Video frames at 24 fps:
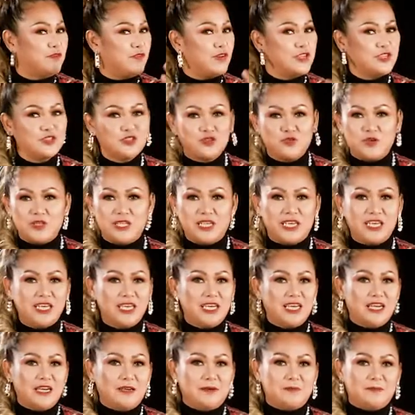eventually.
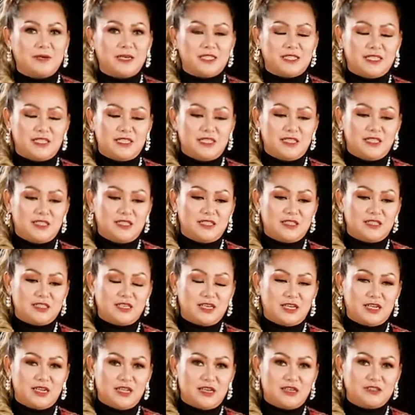But
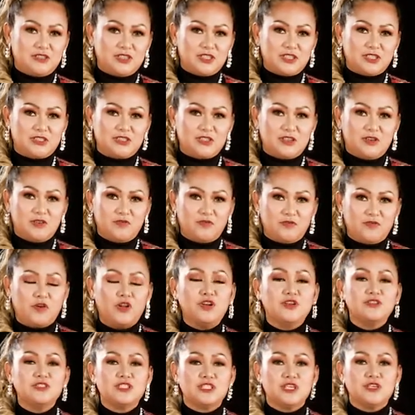just
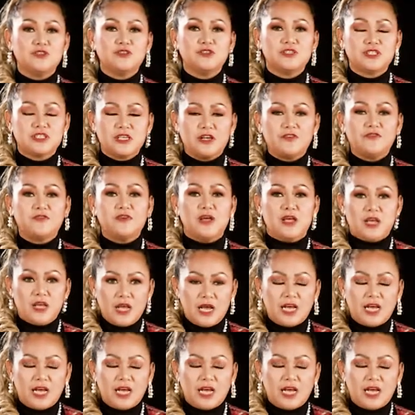volunteer yourself